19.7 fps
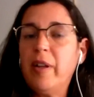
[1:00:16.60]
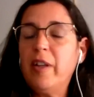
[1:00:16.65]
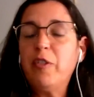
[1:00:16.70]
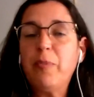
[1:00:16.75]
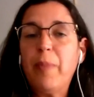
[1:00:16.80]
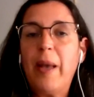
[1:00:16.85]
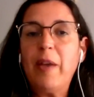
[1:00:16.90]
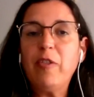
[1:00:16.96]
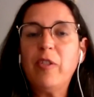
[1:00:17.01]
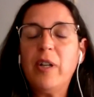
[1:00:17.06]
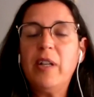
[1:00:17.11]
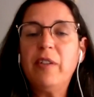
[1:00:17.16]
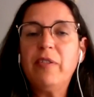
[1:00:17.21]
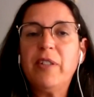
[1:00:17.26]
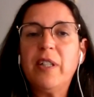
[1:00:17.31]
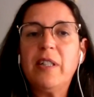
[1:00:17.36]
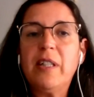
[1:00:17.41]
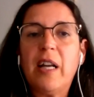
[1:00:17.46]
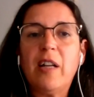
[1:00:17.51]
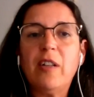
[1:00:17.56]
especially if
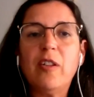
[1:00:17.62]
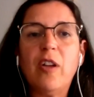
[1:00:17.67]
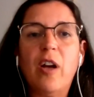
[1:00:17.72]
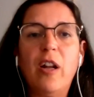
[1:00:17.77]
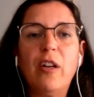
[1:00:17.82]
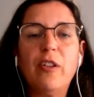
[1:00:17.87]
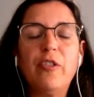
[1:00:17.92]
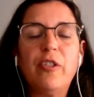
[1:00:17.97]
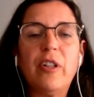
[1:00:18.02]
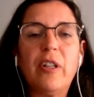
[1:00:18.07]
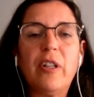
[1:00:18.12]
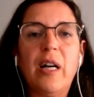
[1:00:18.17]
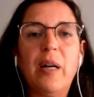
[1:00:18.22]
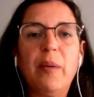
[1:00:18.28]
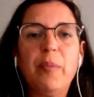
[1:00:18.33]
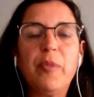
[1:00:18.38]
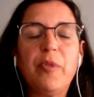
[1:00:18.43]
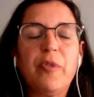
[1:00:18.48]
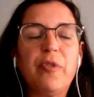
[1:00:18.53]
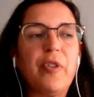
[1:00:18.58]
the technology
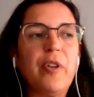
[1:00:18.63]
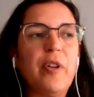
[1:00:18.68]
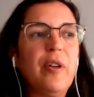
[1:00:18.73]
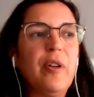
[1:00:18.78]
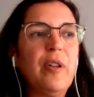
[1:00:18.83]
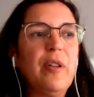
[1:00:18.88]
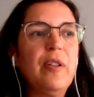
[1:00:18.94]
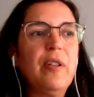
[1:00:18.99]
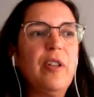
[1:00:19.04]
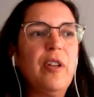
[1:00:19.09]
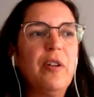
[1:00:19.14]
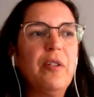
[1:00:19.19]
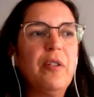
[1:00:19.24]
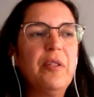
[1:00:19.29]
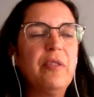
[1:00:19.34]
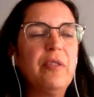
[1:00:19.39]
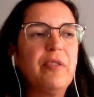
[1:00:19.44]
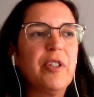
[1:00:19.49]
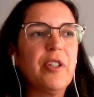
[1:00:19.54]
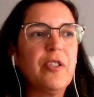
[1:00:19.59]
comes from your
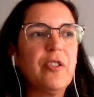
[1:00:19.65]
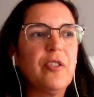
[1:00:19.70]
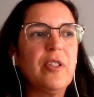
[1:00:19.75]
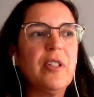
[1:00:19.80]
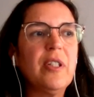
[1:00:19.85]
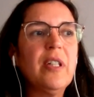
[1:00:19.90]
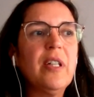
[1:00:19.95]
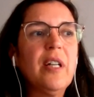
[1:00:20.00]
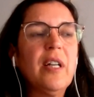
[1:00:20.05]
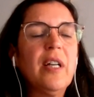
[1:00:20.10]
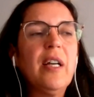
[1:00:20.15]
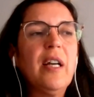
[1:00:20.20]
university,